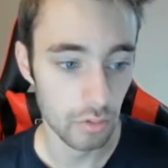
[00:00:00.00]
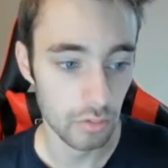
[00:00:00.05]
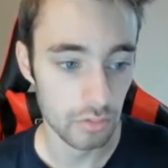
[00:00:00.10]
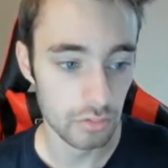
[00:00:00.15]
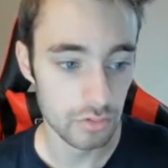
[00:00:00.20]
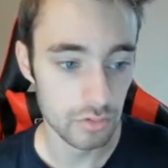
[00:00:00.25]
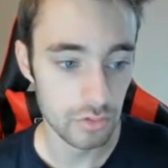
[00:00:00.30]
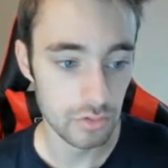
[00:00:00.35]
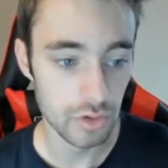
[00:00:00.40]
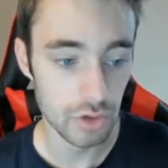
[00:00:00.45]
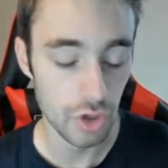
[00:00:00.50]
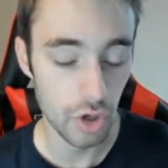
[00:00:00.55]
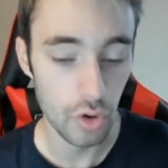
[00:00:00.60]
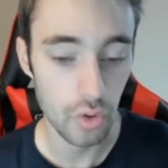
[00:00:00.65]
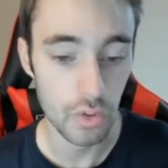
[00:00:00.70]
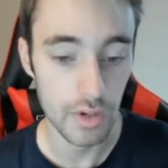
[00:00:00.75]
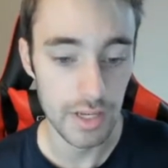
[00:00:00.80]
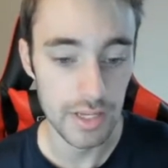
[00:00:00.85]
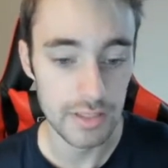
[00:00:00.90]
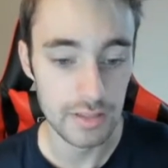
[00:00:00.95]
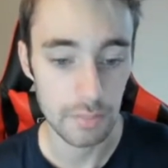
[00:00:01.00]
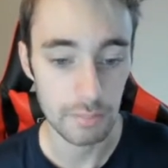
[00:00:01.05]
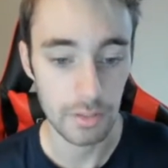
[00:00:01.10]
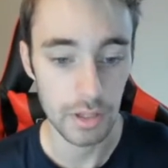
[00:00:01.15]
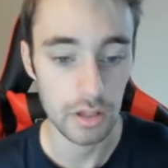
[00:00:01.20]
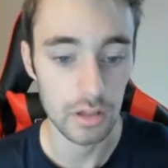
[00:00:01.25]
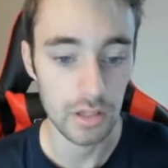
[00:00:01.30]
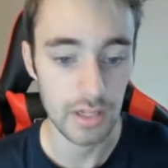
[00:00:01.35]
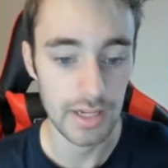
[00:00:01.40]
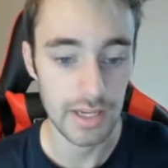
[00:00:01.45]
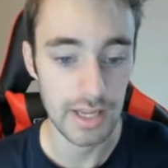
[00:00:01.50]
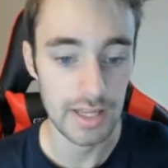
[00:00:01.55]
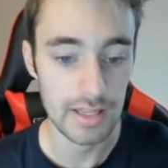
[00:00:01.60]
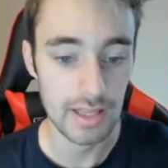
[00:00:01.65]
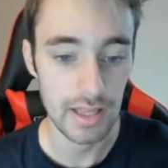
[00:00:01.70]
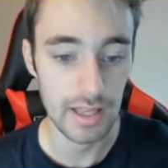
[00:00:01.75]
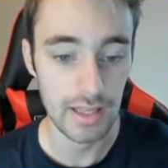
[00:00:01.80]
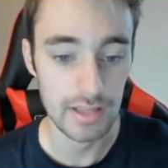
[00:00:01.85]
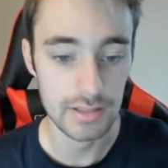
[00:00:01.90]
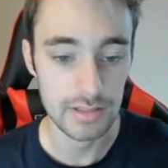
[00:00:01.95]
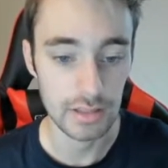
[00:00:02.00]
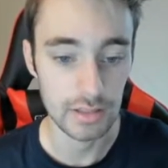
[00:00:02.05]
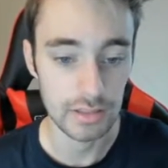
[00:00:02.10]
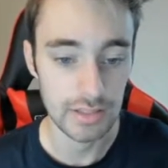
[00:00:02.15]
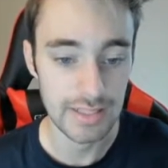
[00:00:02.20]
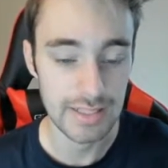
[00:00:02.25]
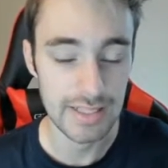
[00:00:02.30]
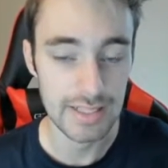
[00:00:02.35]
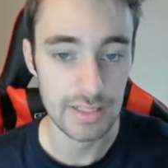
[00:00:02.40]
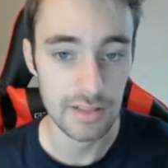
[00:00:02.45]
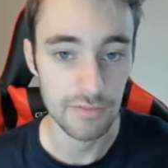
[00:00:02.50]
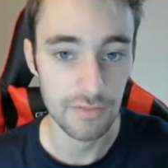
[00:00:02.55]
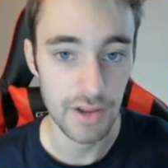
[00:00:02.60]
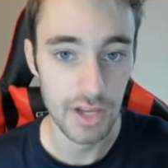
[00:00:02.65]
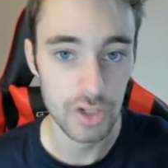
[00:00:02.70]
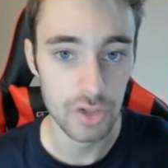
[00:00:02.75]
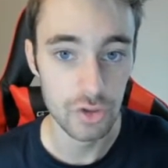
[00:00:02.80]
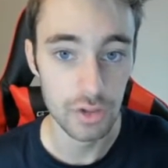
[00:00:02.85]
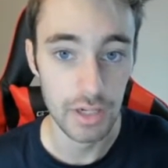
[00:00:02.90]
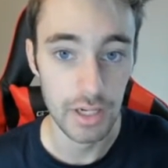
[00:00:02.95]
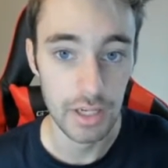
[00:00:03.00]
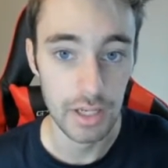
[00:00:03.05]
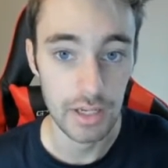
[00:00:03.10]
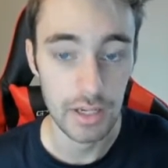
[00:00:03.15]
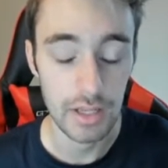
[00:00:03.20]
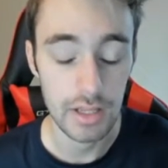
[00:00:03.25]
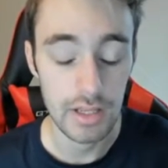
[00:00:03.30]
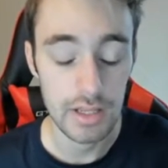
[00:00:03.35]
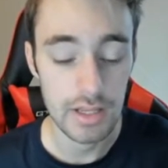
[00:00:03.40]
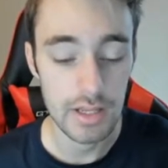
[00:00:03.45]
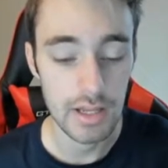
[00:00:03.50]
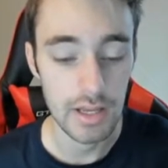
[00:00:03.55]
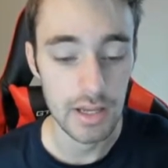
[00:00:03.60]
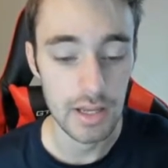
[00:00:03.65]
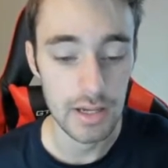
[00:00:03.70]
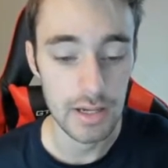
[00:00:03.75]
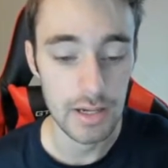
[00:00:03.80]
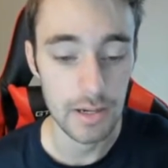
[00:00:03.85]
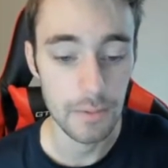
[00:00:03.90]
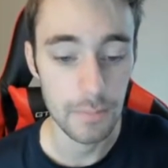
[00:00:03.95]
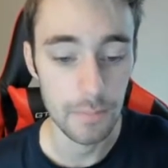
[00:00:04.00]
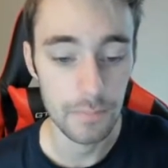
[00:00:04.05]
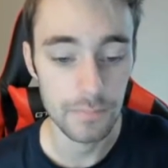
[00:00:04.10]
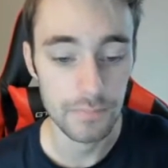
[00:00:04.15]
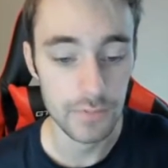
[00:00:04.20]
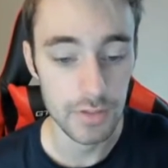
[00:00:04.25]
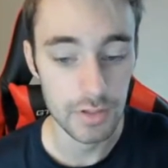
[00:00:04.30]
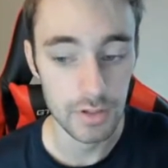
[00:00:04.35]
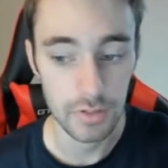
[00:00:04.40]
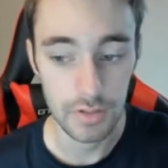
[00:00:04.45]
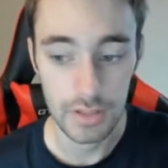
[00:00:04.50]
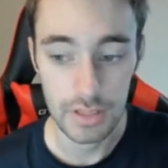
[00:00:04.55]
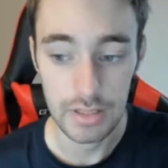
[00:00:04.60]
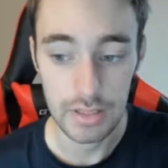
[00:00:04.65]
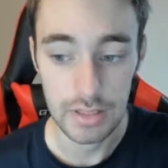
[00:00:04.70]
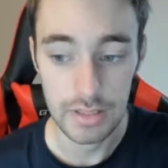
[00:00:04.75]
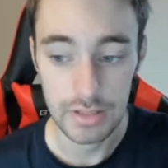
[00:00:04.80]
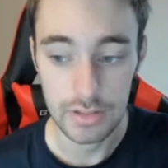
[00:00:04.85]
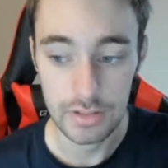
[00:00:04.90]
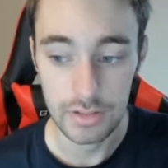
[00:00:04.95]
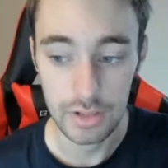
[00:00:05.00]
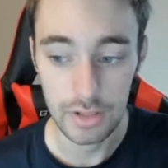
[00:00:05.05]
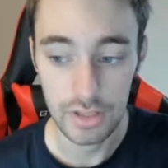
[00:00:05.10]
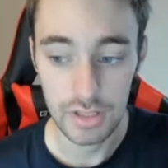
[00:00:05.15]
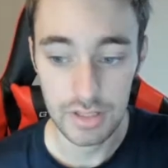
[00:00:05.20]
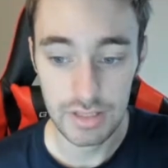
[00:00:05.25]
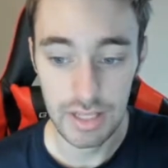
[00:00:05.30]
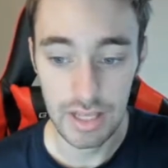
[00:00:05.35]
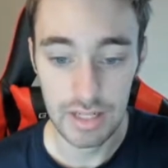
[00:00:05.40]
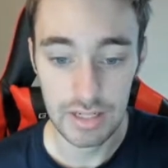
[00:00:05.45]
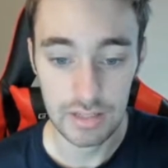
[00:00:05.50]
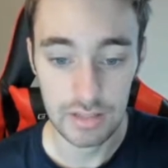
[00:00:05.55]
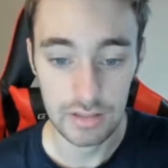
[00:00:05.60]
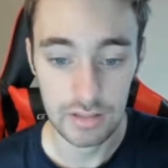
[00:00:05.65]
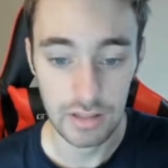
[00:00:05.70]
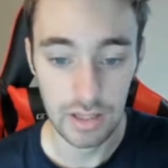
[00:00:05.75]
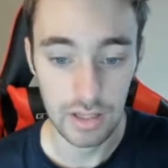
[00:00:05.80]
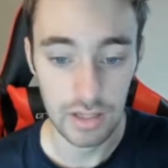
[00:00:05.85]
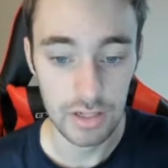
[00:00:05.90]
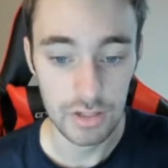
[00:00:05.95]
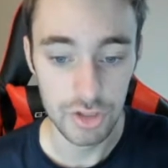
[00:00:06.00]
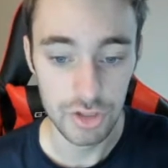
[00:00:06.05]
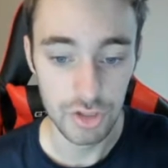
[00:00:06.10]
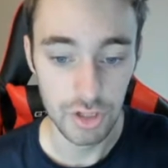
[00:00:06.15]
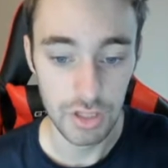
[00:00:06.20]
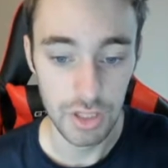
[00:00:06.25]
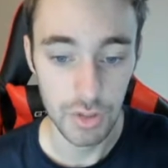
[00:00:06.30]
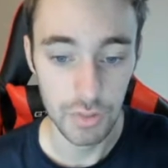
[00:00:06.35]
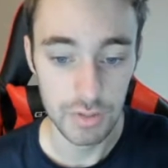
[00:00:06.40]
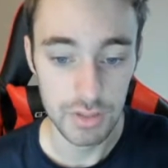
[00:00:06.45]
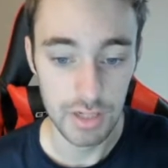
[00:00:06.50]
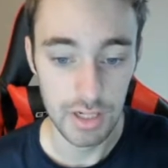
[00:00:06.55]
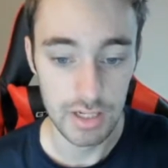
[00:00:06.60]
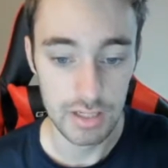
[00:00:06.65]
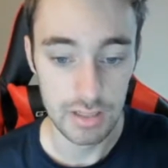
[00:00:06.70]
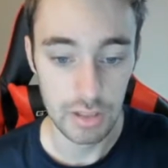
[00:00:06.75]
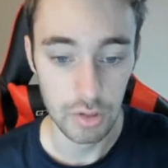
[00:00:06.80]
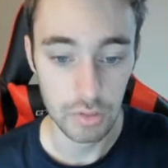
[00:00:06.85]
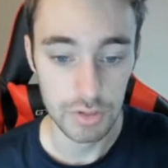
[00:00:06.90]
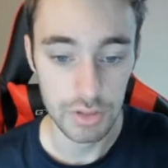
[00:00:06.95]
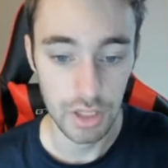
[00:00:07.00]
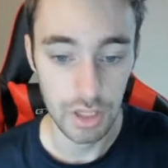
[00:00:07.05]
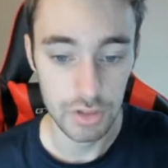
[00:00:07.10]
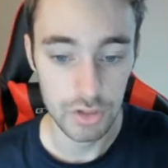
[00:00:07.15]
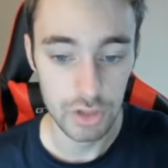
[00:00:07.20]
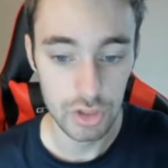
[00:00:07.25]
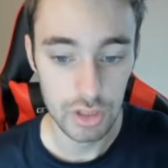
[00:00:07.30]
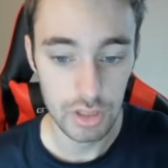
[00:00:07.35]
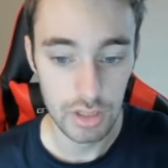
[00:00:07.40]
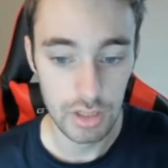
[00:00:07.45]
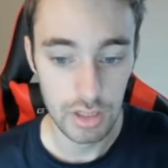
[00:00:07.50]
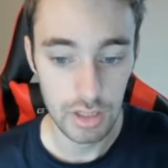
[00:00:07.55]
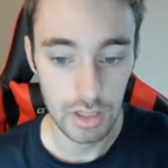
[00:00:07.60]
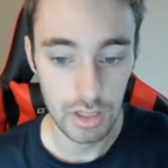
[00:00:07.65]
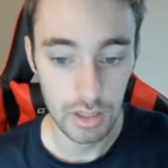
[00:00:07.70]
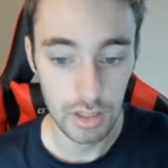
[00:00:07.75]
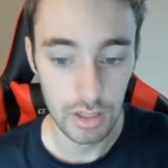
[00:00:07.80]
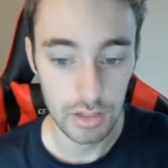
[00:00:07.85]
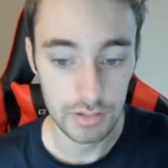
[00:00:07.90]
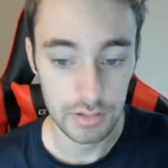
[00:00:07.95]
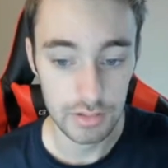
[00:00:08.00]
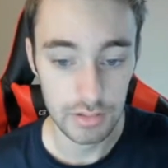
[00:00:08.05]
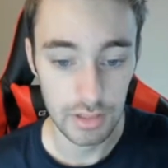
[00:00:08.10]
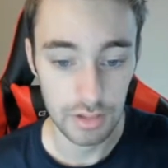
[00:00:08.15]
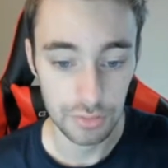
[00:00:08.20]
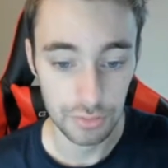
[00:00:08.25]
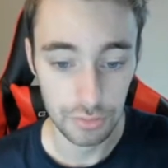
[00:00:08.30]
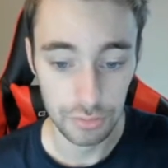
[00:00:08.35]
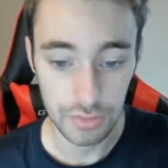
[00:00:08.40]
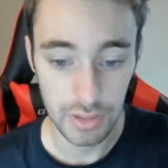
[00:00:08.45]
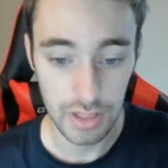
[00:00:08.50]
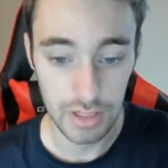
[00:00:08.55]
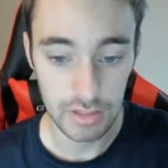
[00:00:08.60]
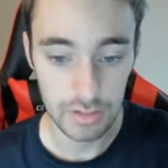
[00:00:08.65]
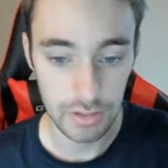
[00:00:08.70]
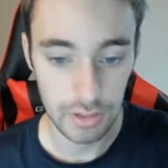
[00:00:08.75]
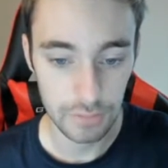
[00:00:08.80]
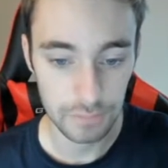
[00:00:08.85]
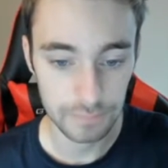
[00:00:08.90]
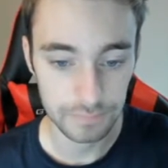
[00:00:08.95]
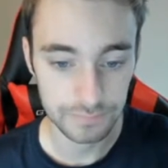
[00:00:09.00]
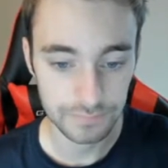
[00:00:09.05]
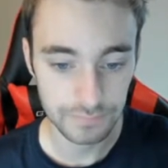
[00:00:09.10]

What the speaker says: showed his ability to lead as a veteran, and, he's good at that, and I just thought that was a nice little touch that they threw that in there.